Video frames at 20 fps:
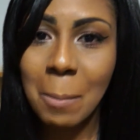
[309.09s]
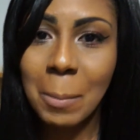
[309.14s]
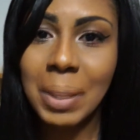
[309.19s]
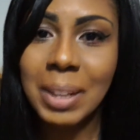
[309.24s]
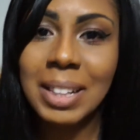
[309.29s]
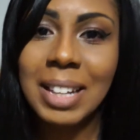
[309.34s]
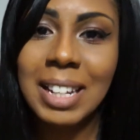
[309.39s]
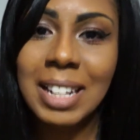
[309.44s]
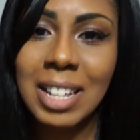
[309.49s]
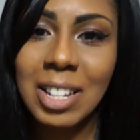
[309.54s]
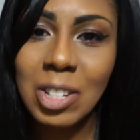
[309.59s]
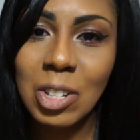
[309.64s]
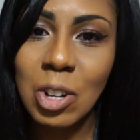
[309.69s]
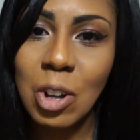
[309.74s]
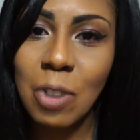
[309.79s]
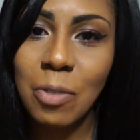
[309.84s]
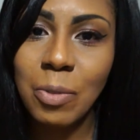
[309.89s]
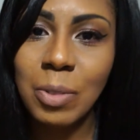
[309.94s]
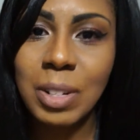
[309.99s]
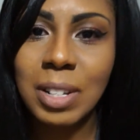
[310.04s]
But Lenny's
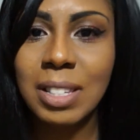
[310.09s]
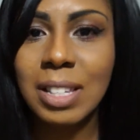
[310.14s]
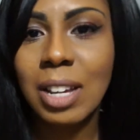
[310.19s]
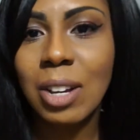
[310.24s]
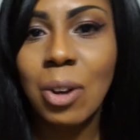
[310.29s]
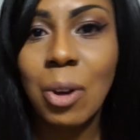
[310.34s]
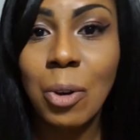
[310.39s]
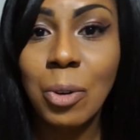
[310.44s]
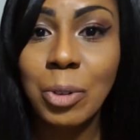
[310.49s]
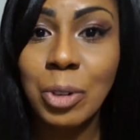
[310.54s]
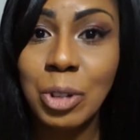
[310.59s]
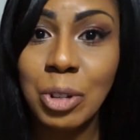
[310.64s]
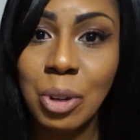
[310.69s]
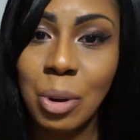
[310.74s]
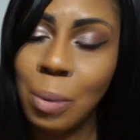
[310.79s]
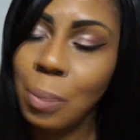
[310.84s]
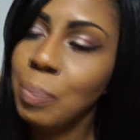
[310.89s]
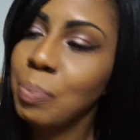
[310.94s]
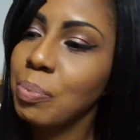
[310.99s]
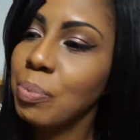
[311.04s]
girlfriend is like, oh, you
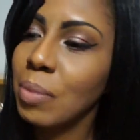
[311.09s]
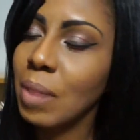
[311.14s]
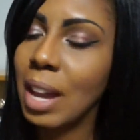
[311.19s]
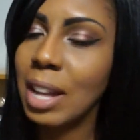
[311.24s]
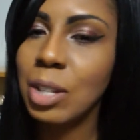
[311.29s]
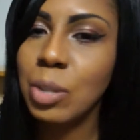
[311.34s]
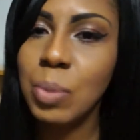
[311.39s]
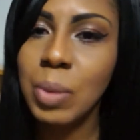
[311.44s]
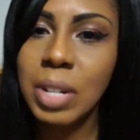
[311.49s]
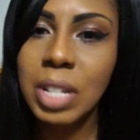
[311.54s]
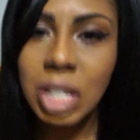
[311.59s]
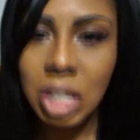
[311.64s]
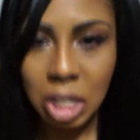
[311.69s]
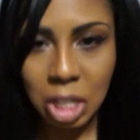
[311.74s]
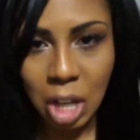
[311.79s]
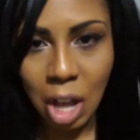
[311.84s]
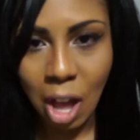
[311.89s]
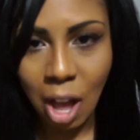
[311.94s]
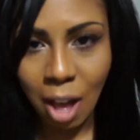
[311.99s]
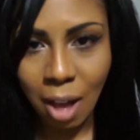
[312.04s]
know, I just want to
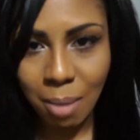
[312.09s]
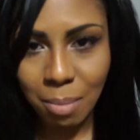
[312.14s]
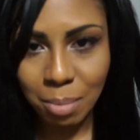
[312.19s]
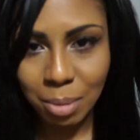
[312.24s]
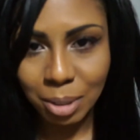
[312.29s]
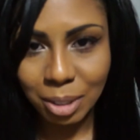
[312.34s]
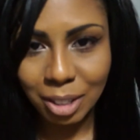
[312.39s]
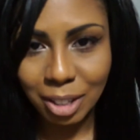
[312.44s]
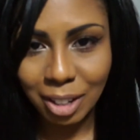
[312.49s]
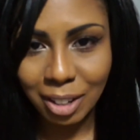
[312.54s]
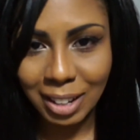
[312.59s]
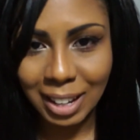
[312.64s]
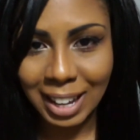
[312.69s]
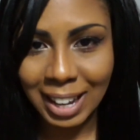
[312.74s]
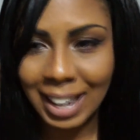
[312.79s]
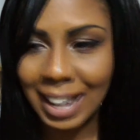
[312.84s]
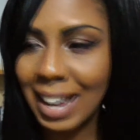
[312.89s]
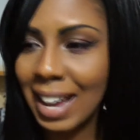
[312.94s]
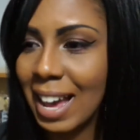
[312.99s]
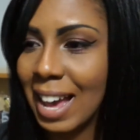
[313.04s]
stop,
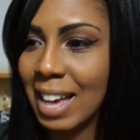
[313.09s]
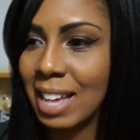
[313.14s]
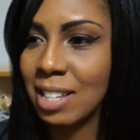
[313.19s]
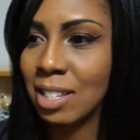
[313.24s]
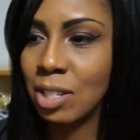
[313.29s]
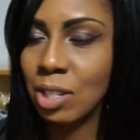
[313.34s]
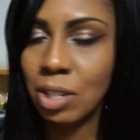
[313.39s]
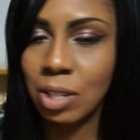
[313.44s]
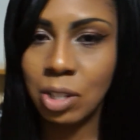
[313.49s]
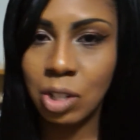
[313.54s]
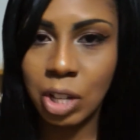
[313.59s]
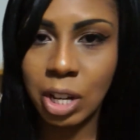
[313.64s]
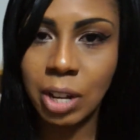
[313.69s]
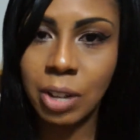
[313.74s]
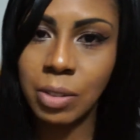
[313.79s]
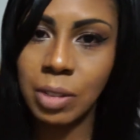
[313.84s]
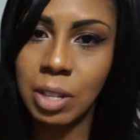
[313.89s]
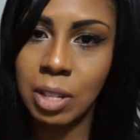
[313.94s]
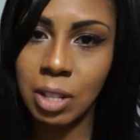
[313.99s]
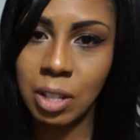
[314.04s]
okay, and just
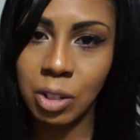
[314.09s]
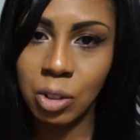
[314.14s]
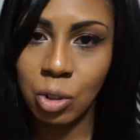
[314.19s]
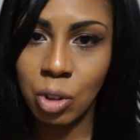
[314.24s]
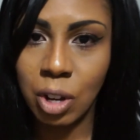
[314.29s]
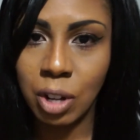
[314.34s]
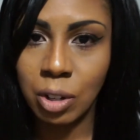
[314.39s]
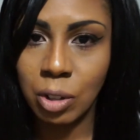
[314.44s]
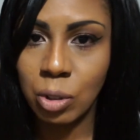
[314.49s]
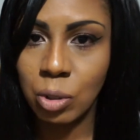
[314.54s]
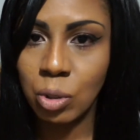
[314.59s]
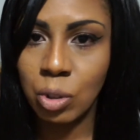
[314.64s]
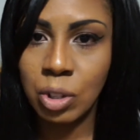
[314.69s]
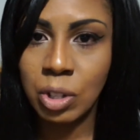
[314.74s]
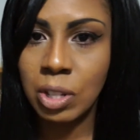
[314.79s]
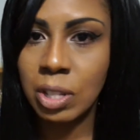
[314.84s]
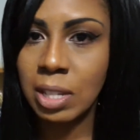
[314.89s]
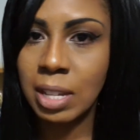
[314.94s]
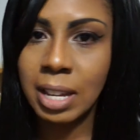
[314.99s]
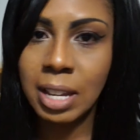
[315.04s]
check out this electronics store,
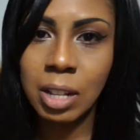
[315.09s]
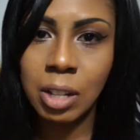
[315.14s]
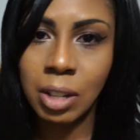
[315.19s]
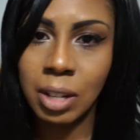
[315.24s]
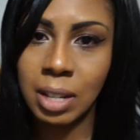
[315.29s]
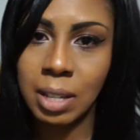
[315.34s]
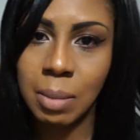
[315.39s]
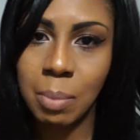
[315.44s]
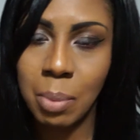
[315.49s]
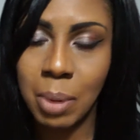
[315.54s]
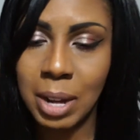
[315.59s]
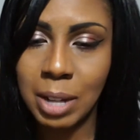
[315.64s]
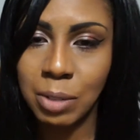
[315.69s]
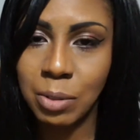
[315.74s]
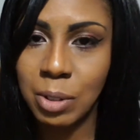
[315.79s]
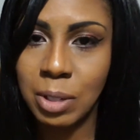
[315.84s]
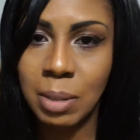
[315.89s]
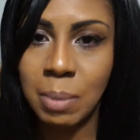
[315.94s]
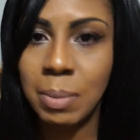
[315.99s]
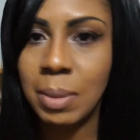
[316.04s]
just take a look at the price
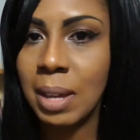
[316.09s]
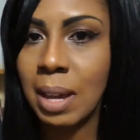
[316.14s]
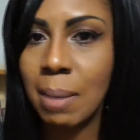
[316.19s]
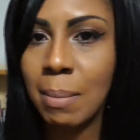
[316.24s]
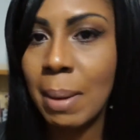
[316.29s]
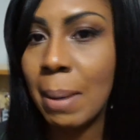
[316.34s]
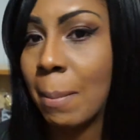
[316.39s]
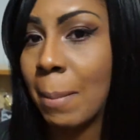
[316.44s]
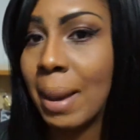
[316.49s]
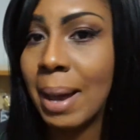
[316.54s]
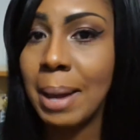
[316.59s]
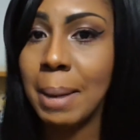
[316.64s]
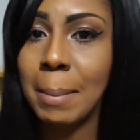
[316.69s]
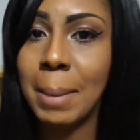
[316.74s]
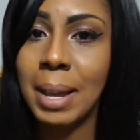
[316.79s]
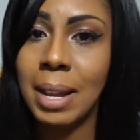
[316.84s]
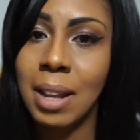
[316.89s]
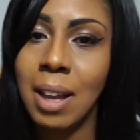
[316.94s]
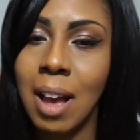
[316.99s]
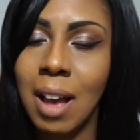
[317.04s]
for something. I might buy it, I
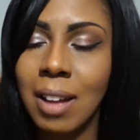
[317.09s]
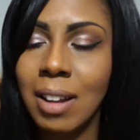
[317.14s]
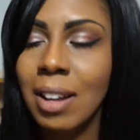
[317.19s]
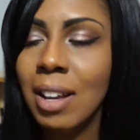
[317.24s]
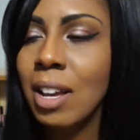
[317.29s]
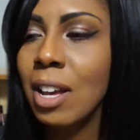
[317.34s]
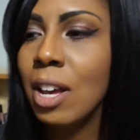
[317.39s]
might not.